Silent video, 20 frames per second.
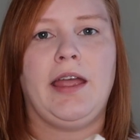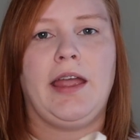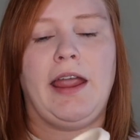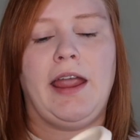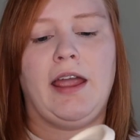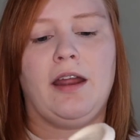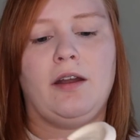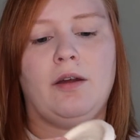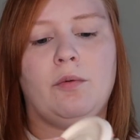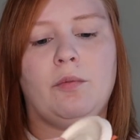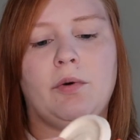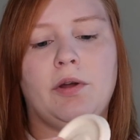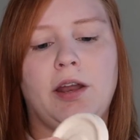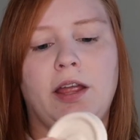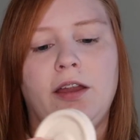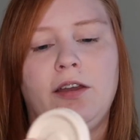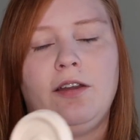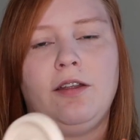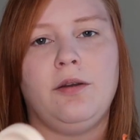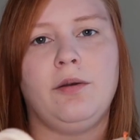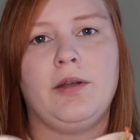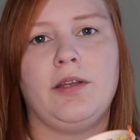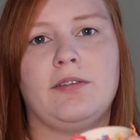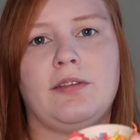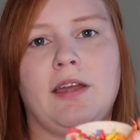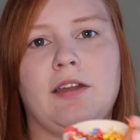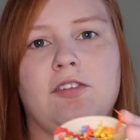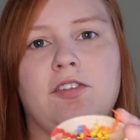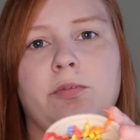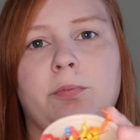And what I do is
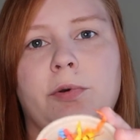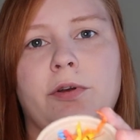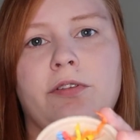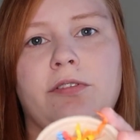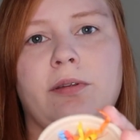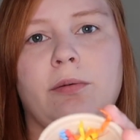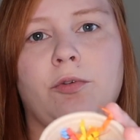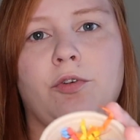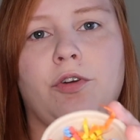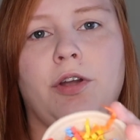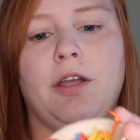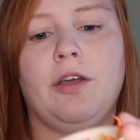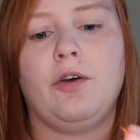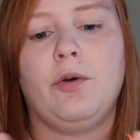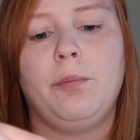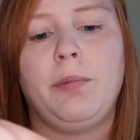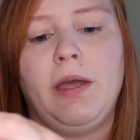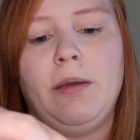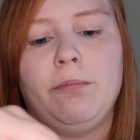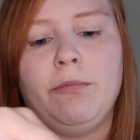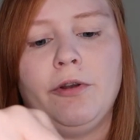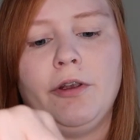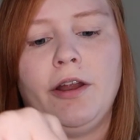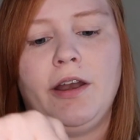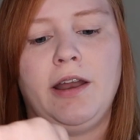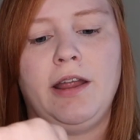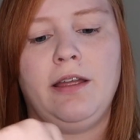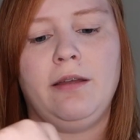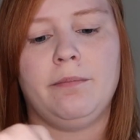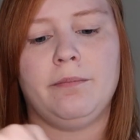I just put some crinkle paper
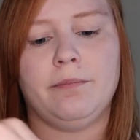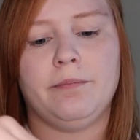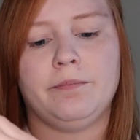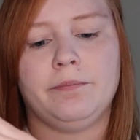in it.